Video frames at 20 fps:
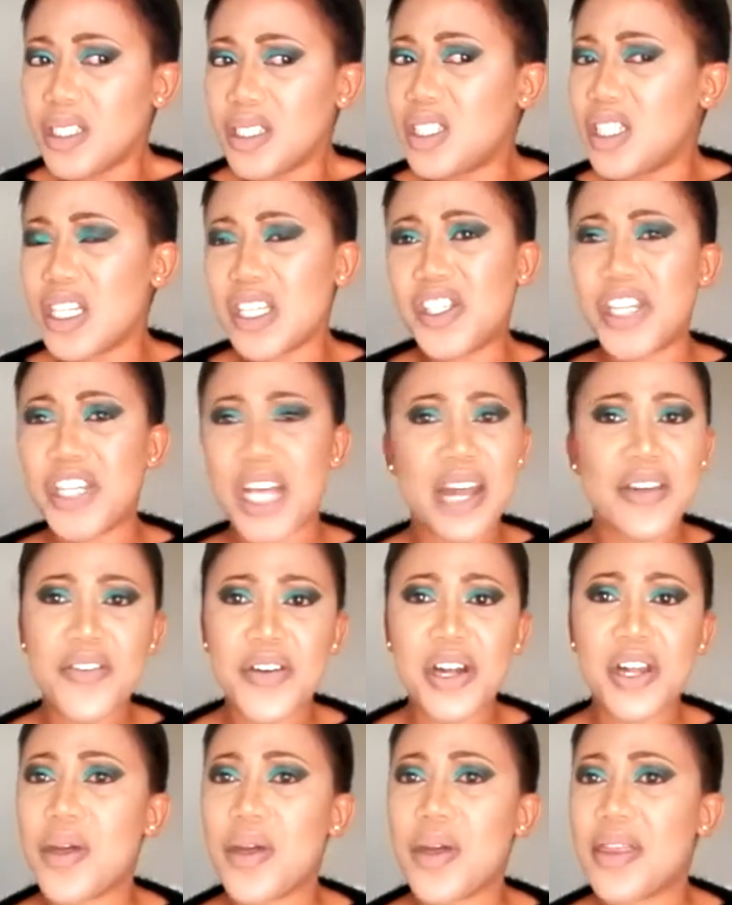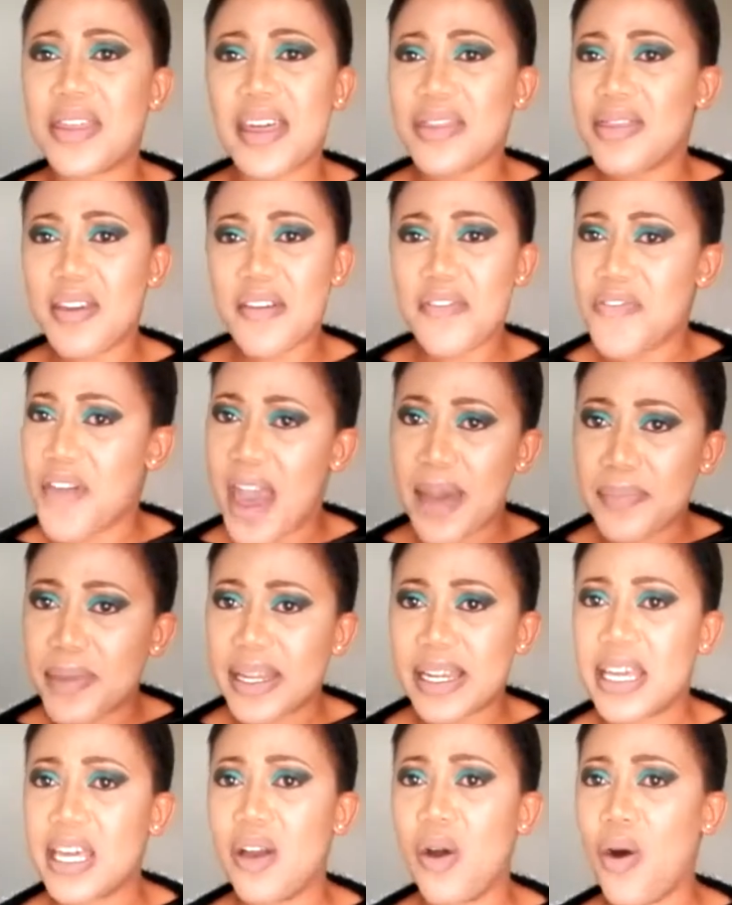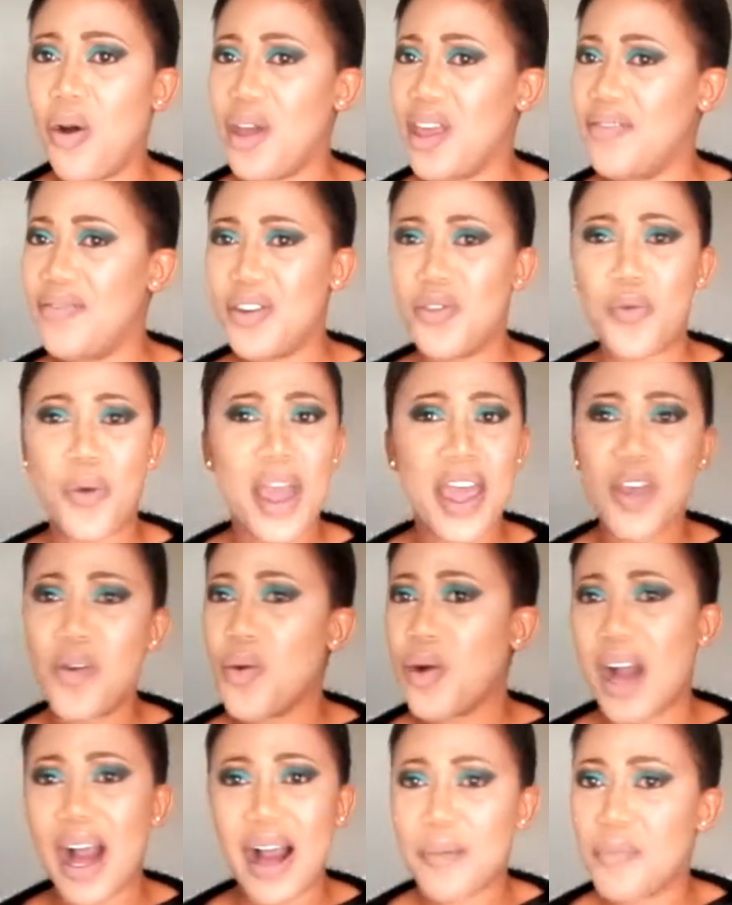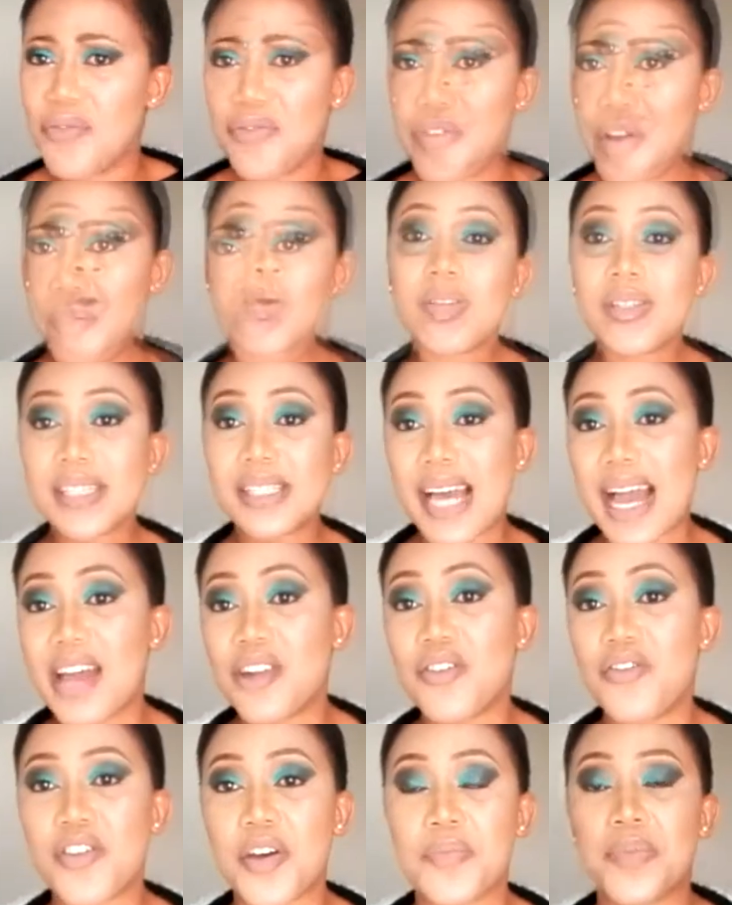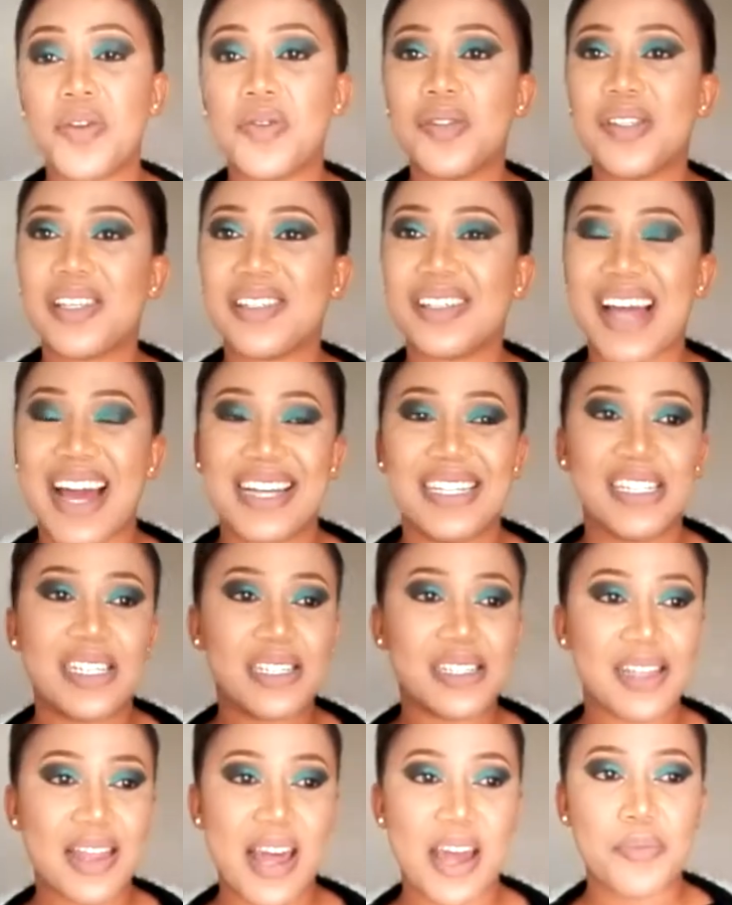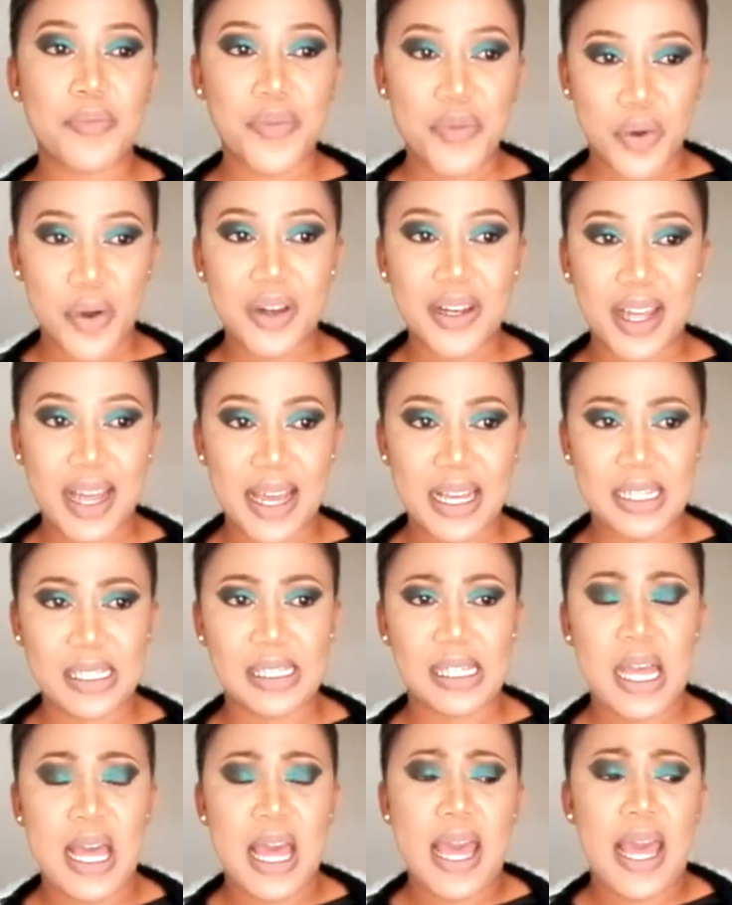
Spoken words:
just generally within the family or even where you come from. Those kind of abuses are just that broad, guys.